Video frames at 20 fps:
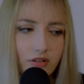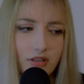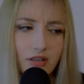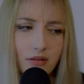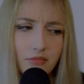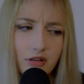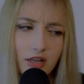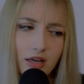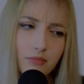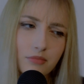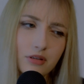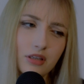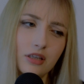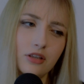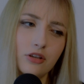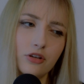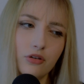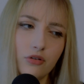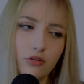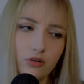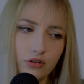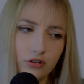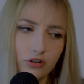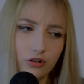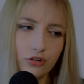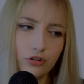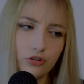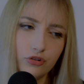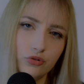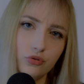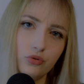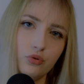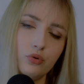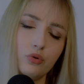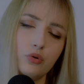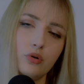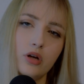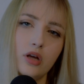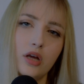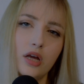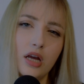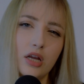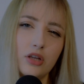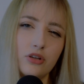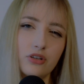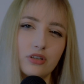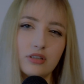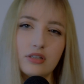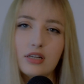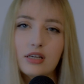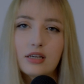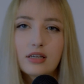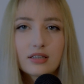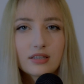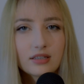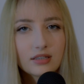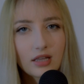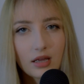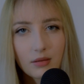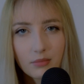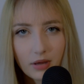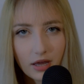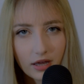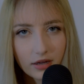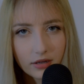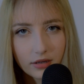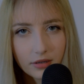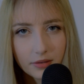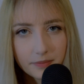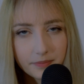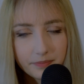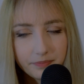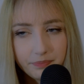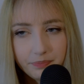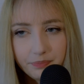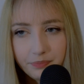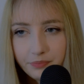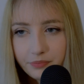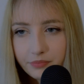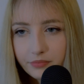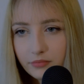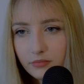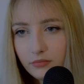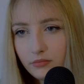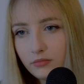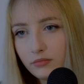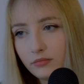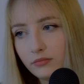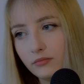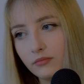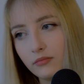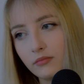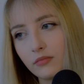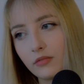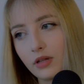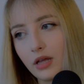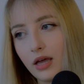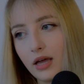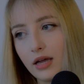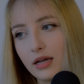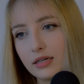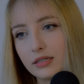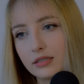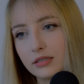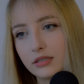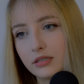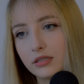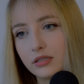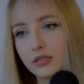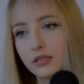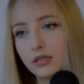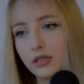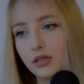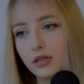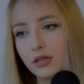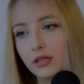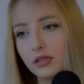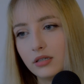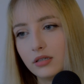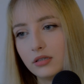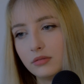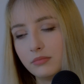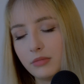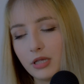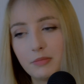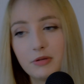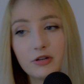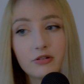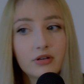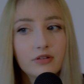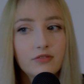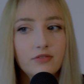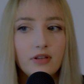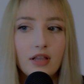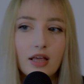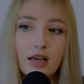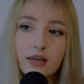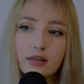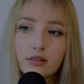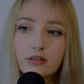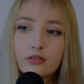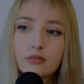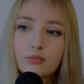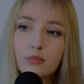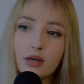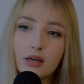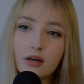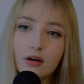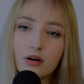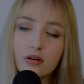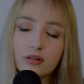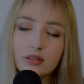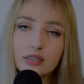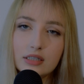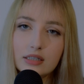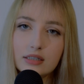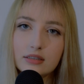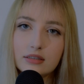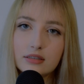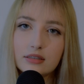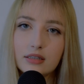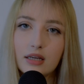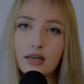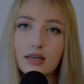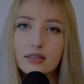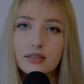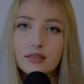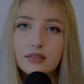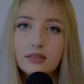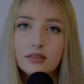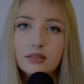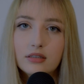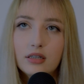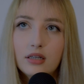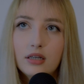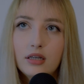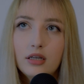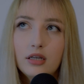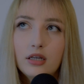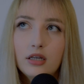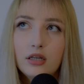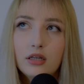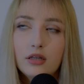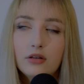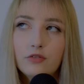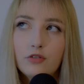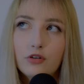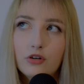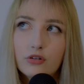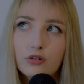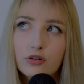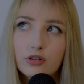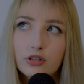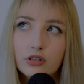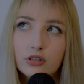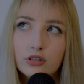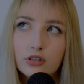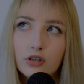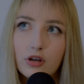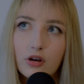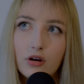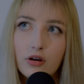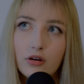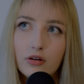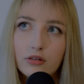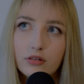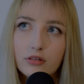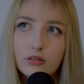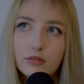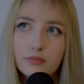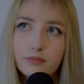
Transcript: sometimes it's good to just take a step back and maybe reflect on my content and focus on